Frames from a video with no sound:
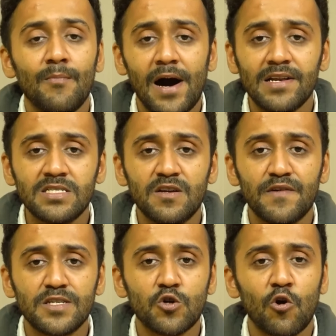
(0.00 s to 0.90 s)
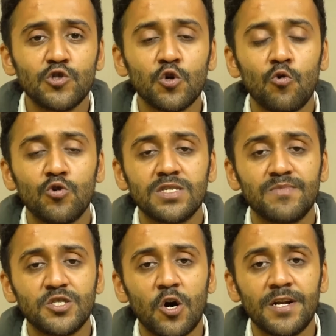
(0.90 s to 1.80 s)
Paras Defense also owns a
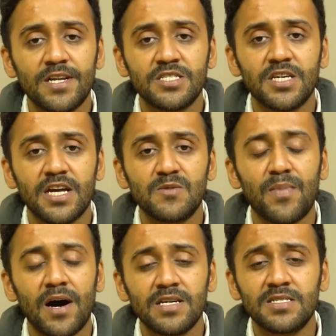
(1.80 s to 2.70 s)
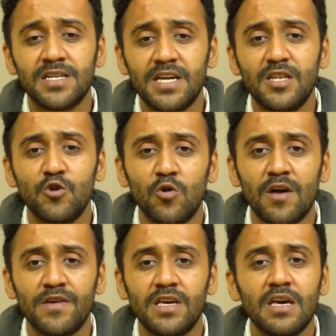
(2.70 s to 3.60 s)
majority stake in Paras Green
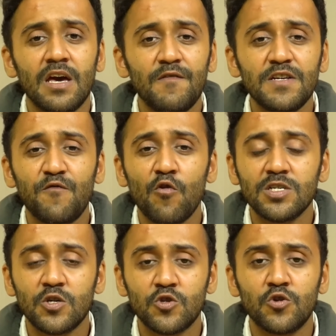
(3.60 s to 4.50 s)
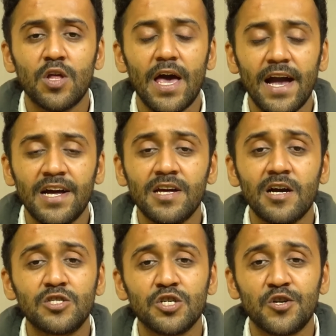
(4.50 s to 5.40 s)
UAV, which focuses on
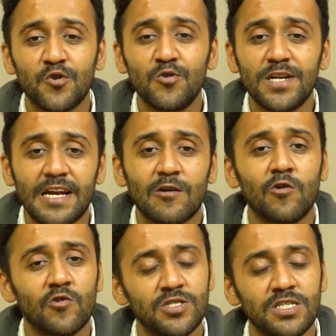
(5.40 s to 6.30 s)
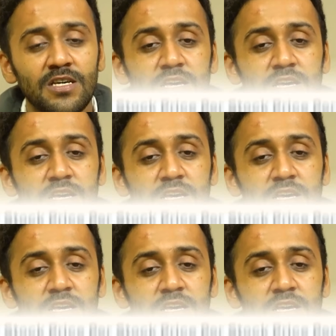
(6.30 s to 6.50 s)
agriculture drone technology.